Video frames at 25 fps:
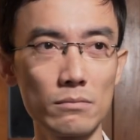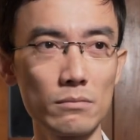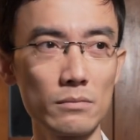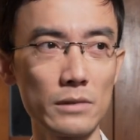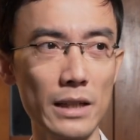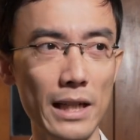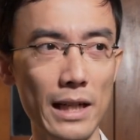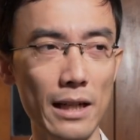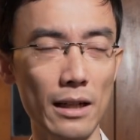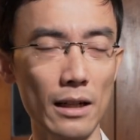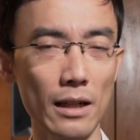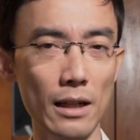
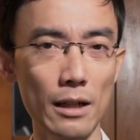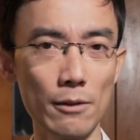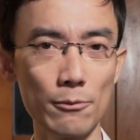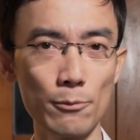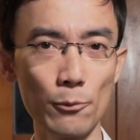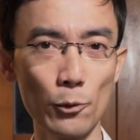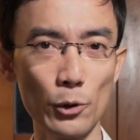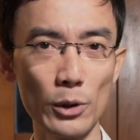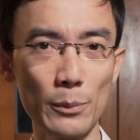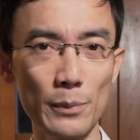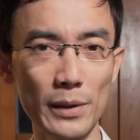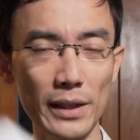Yeah, I'm
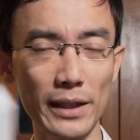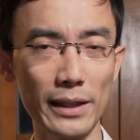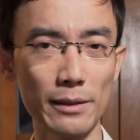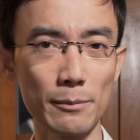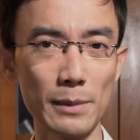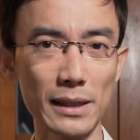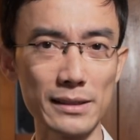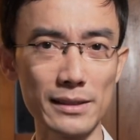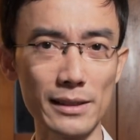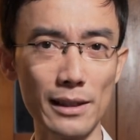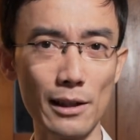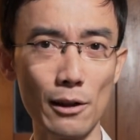repeating
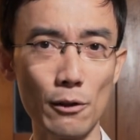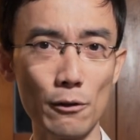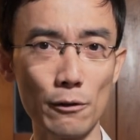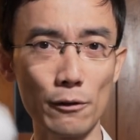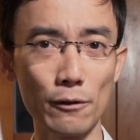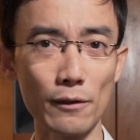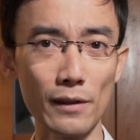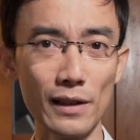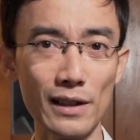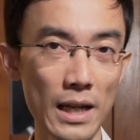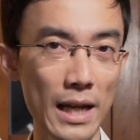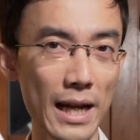myself.
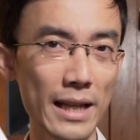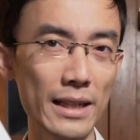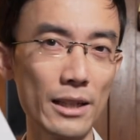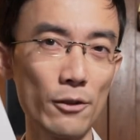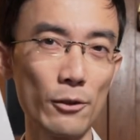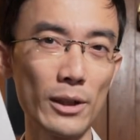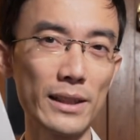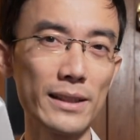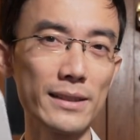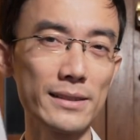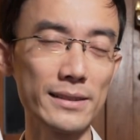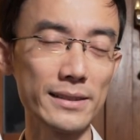
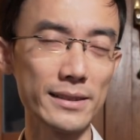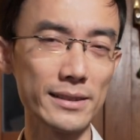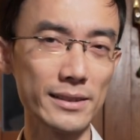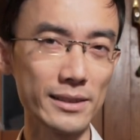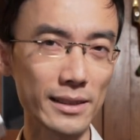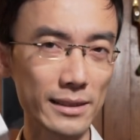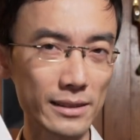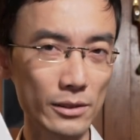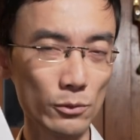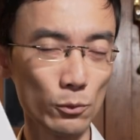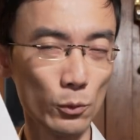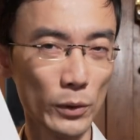Anyway, this is
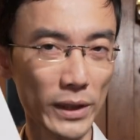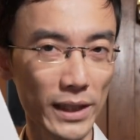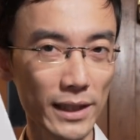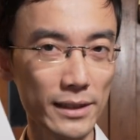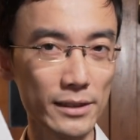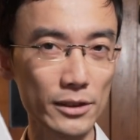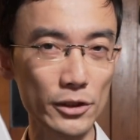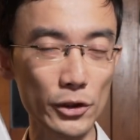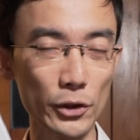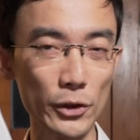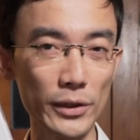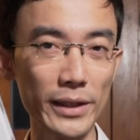just
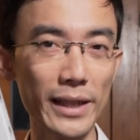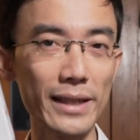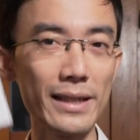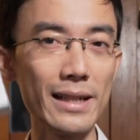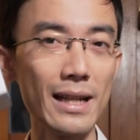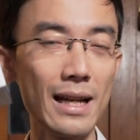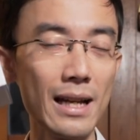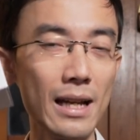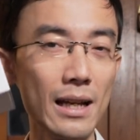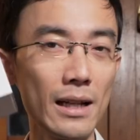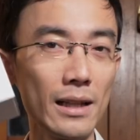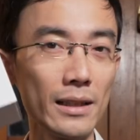released
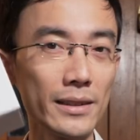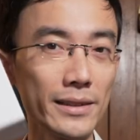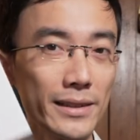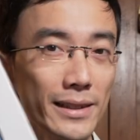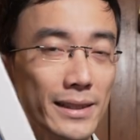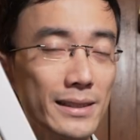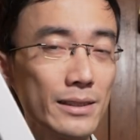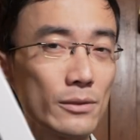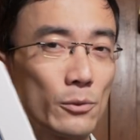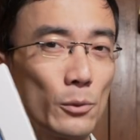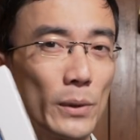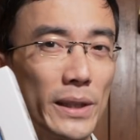today.
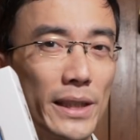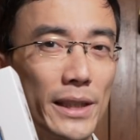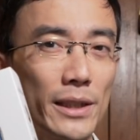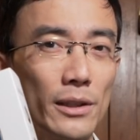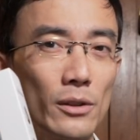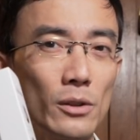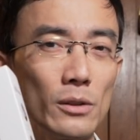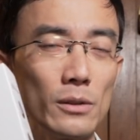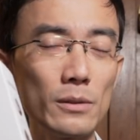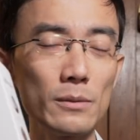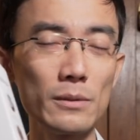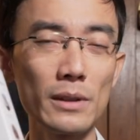This
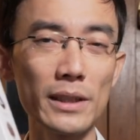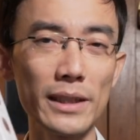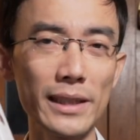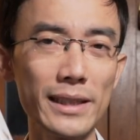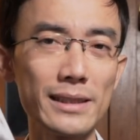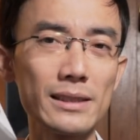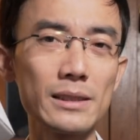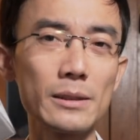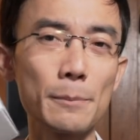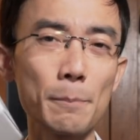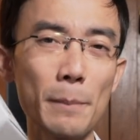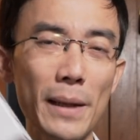video
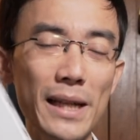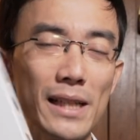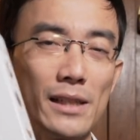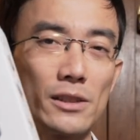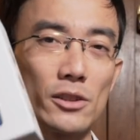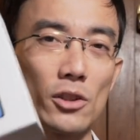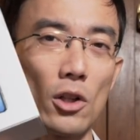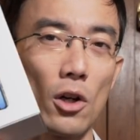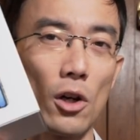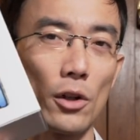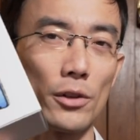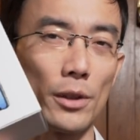is
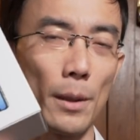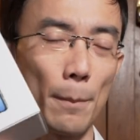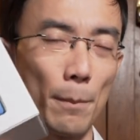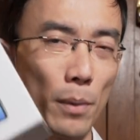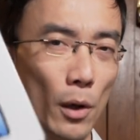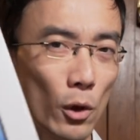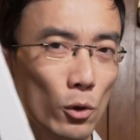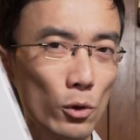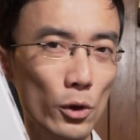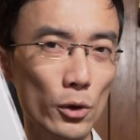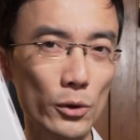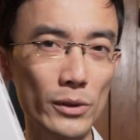based on a
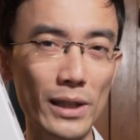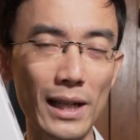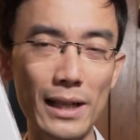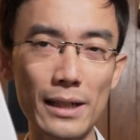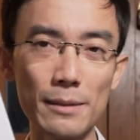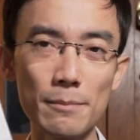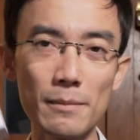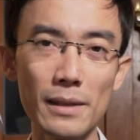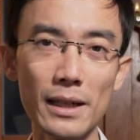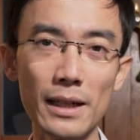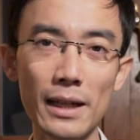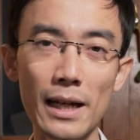
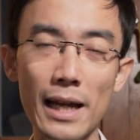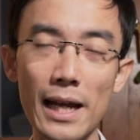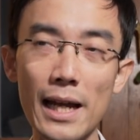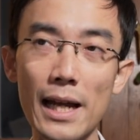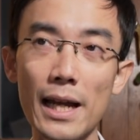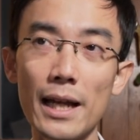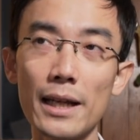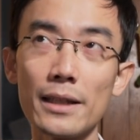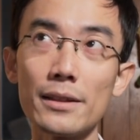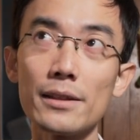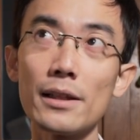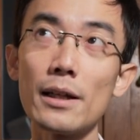prototype
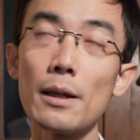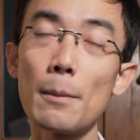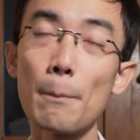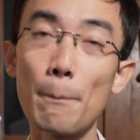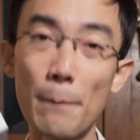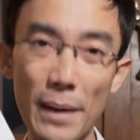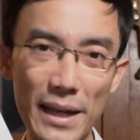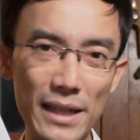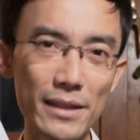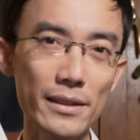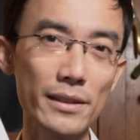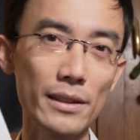and a
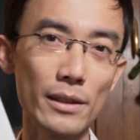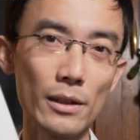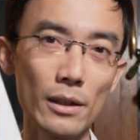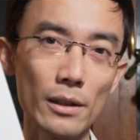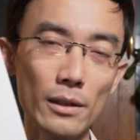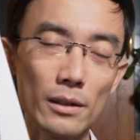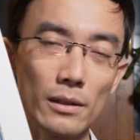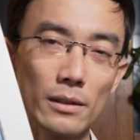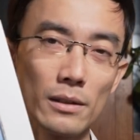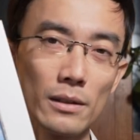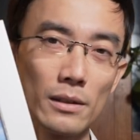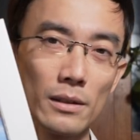
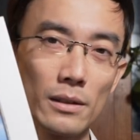beta